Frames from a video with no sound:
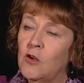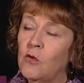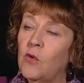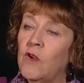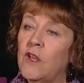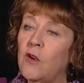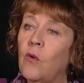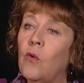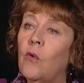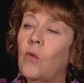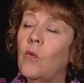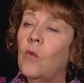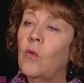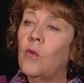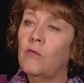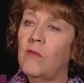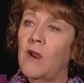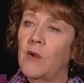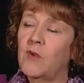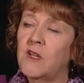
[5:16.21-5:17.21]
We
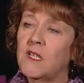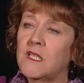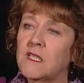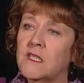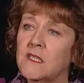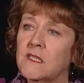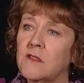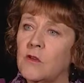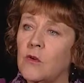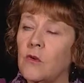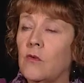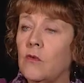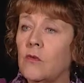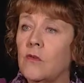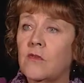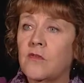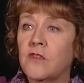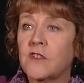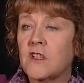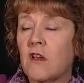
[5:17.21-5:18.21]
all reminisce
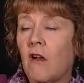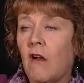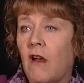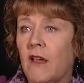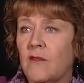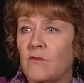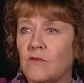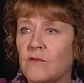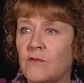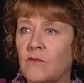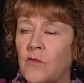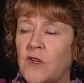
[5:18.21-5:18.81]
all of the time.